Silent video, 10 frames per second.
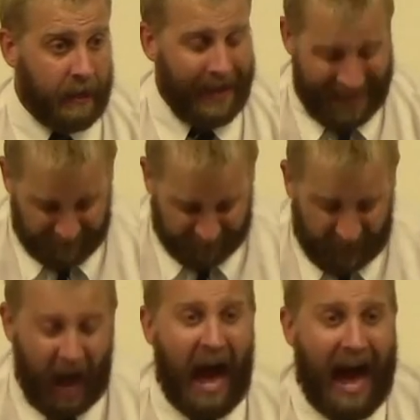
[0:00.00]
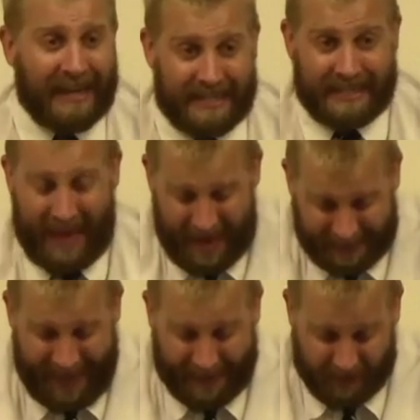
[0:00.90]
If God
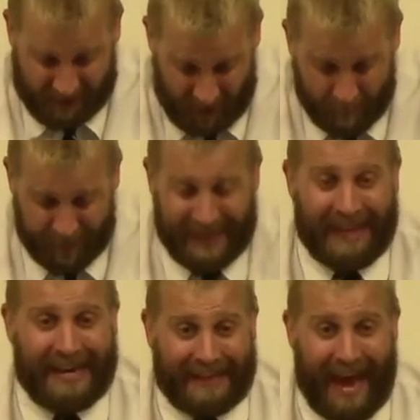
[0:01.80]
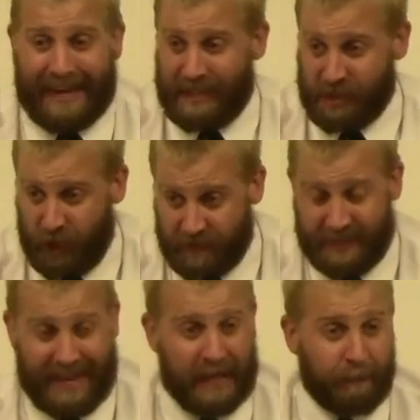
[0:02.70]
said that something like that deserves a
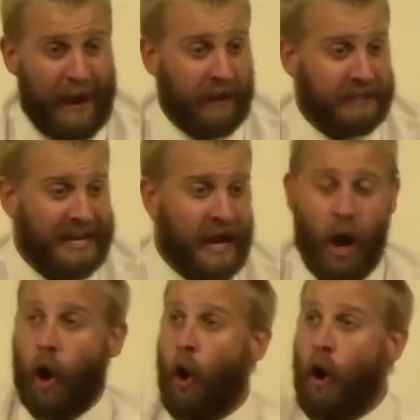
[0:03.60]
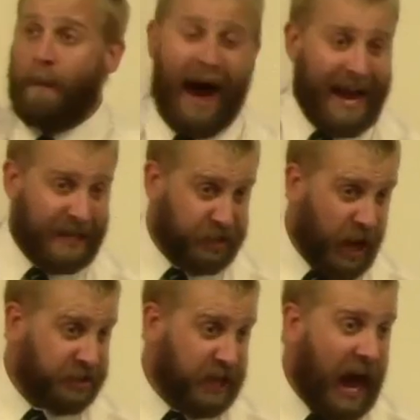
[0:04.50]
death penalty, who am I to
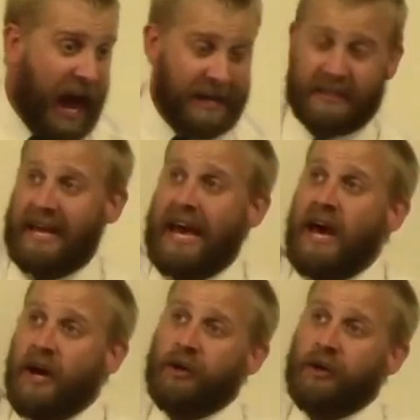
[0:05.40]
judge God and say,